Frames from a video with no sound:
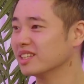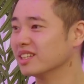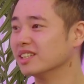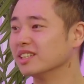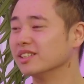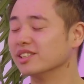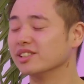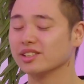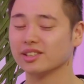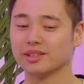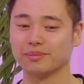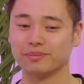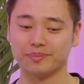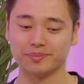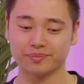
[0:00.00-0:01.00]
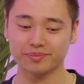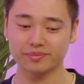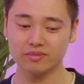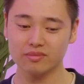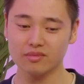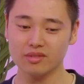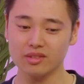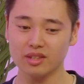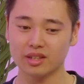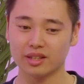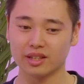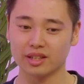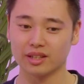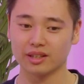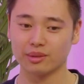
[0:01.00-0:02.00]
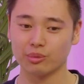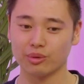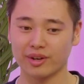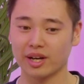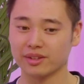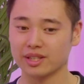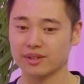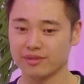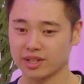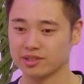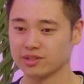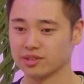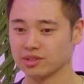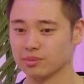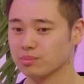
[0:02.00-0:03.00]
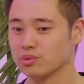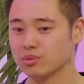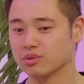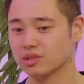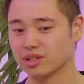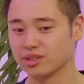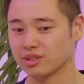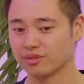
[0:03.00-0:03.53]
And without the investor support, I don't